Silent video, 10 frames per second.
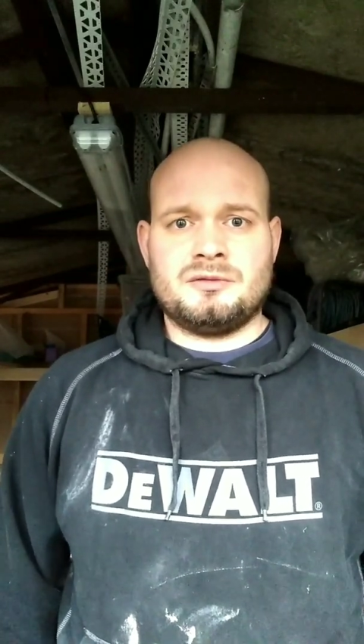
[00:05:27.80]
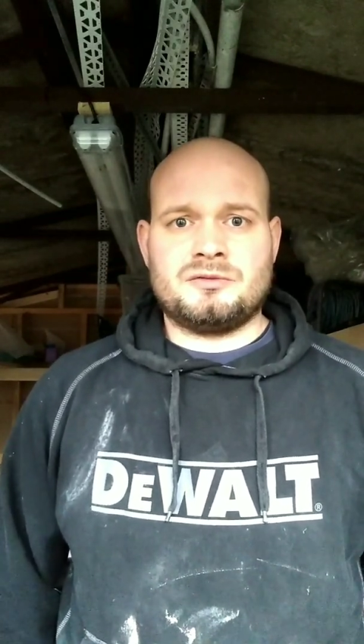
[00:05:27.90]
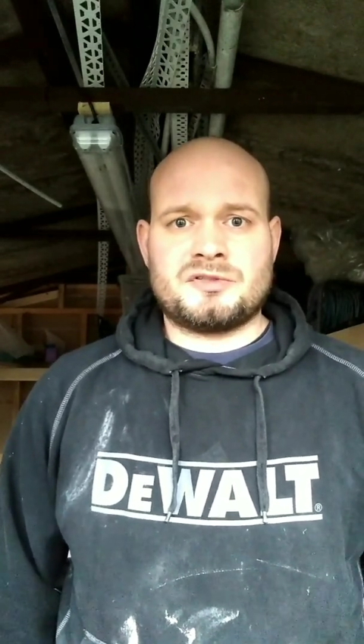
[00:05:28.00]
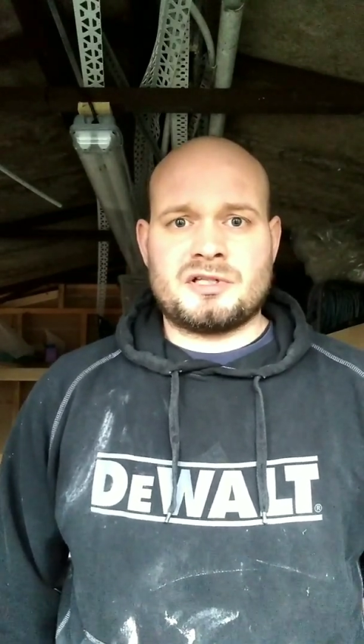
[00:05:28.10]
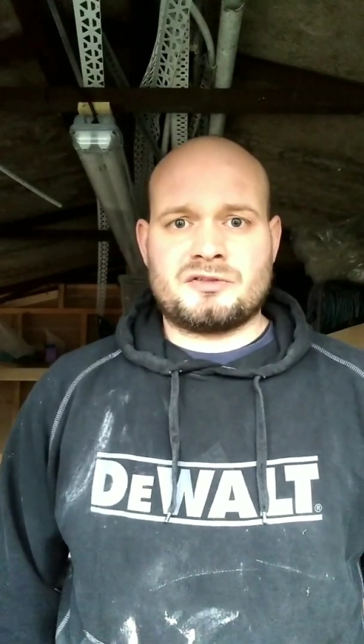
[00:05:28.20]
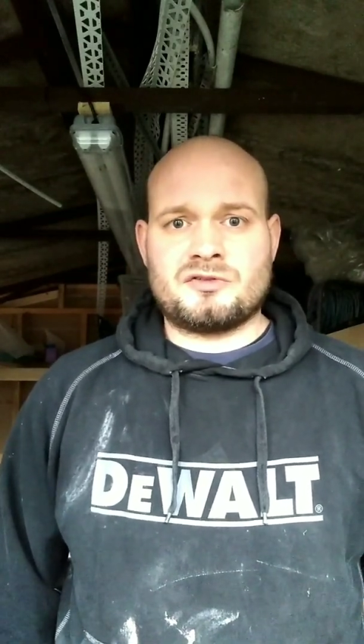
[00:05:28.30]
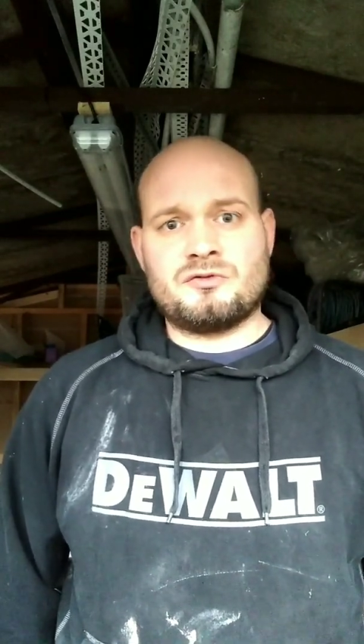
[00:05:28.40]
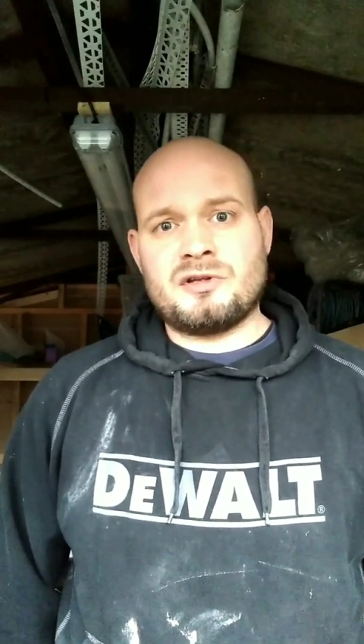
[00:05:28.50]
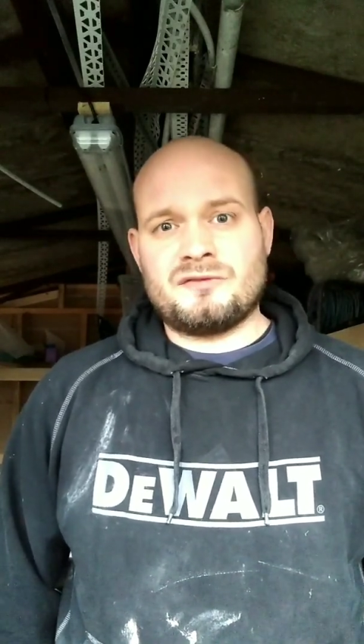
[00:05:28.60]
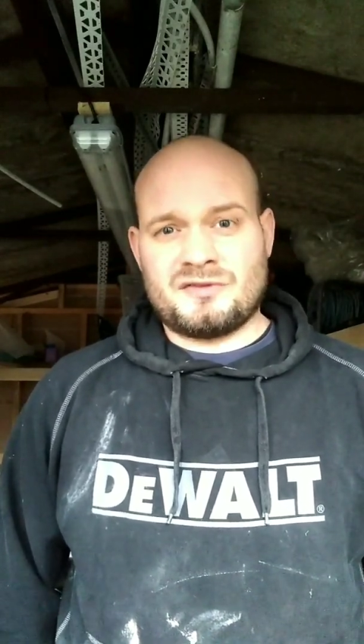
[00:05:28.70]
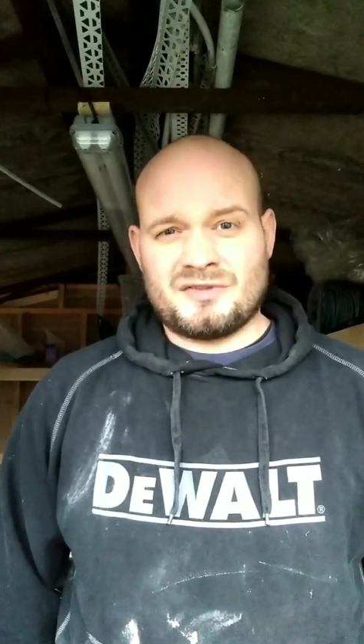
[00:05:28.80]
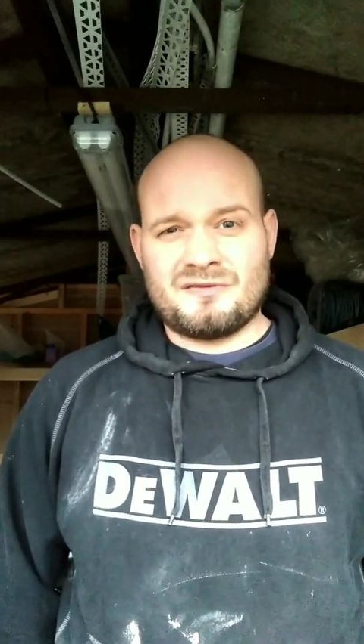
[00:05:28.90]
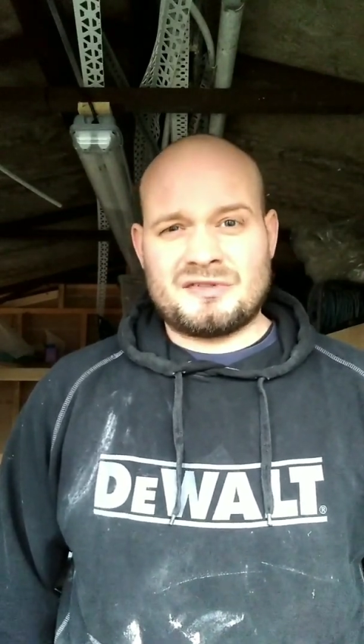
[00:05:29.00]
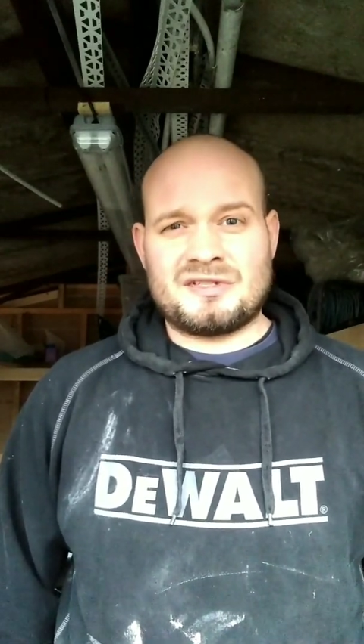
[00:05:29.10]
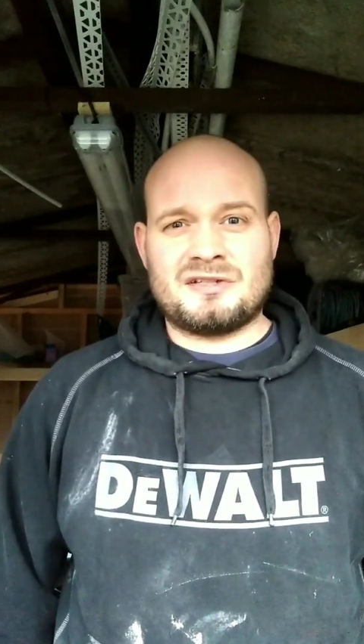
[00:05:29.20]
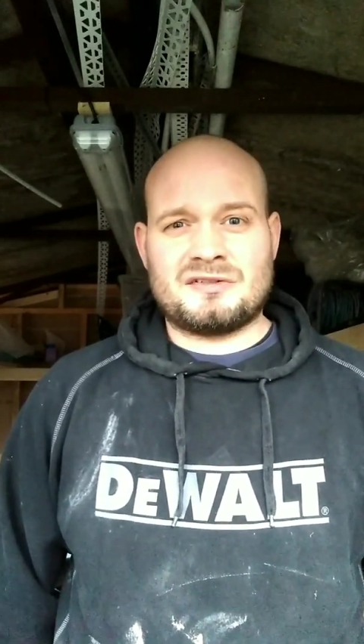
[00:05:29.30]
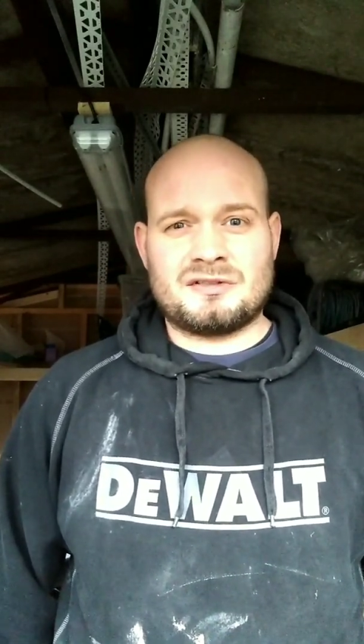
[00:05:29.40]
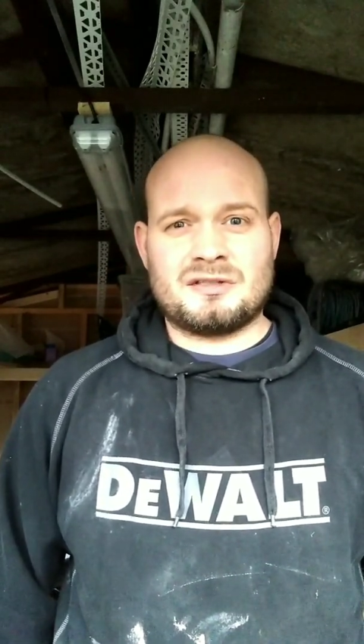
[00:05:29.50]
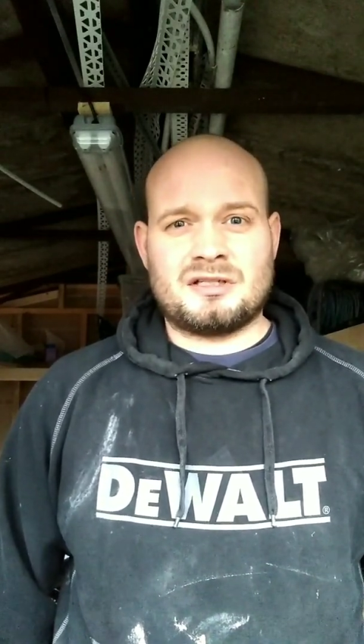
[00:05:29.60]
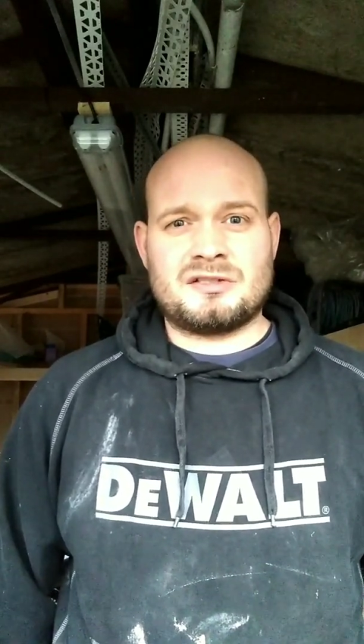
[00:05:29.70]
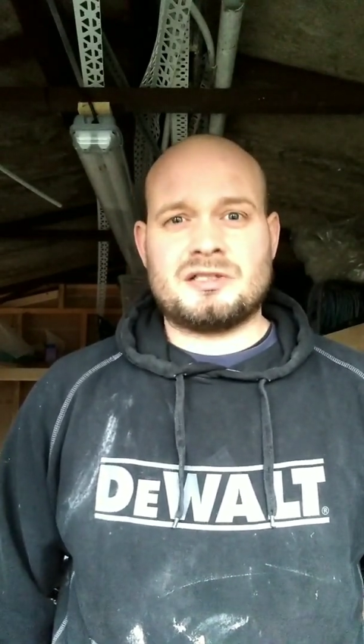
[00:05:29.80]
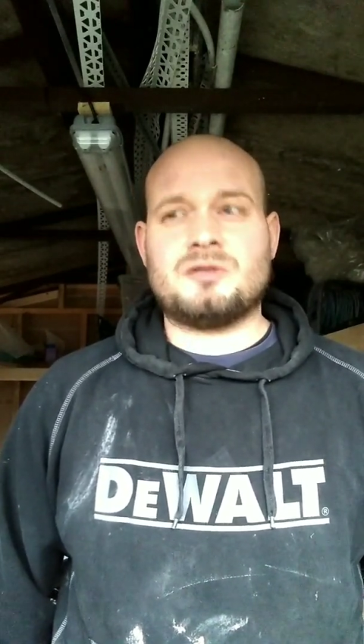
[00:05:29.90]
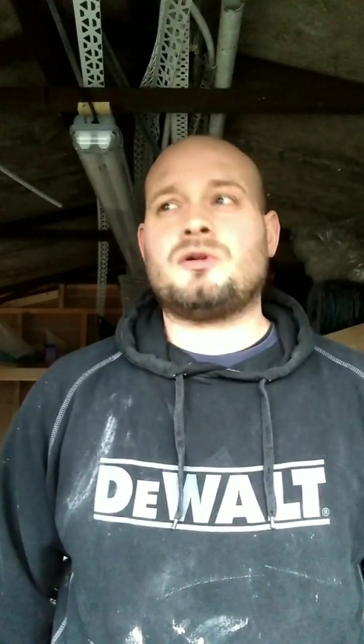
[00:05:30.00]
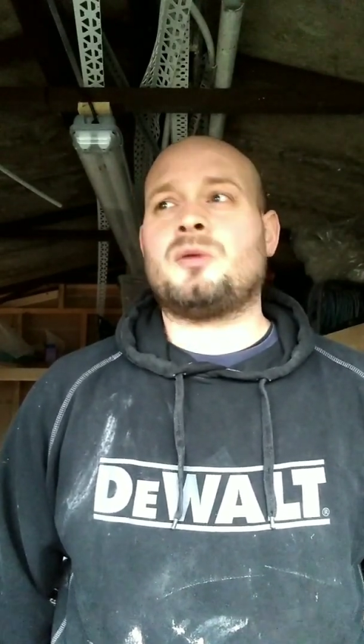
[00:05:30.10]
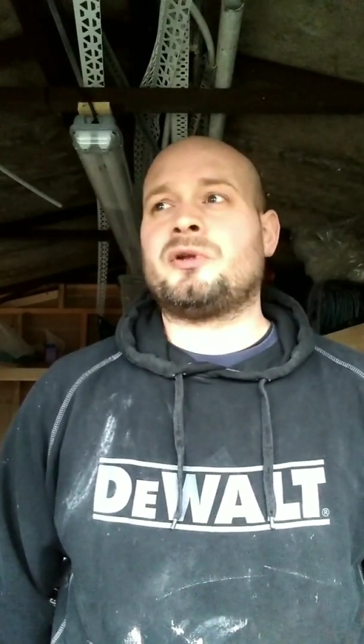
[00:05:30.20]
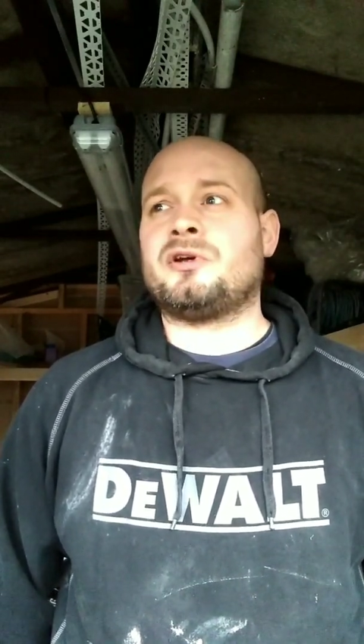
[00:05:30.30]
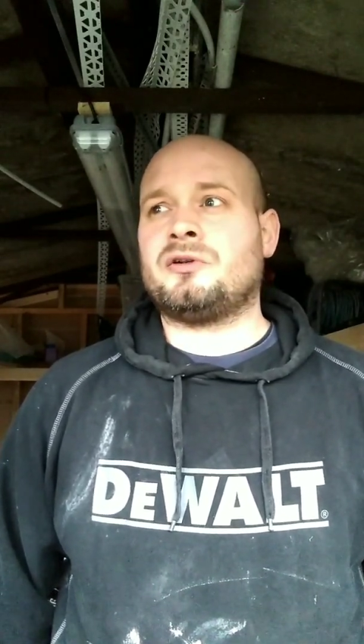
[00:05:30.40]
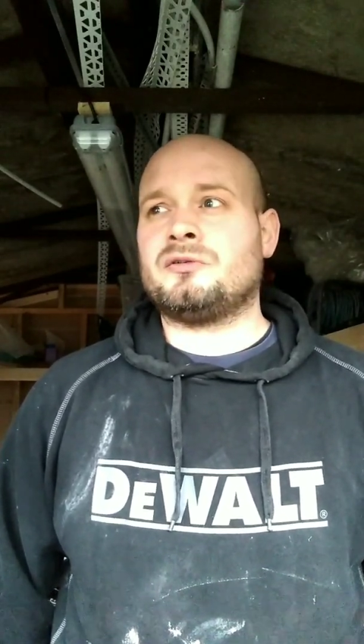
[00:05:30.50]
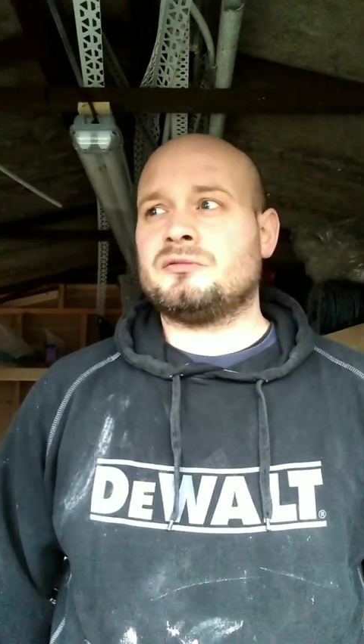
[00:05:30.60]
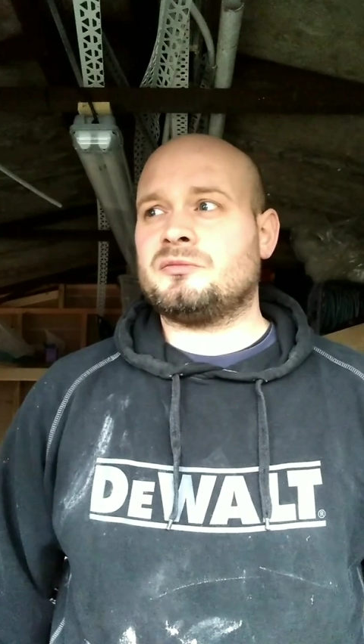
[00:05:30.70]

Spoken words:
60s or even 70s, and still lobbing on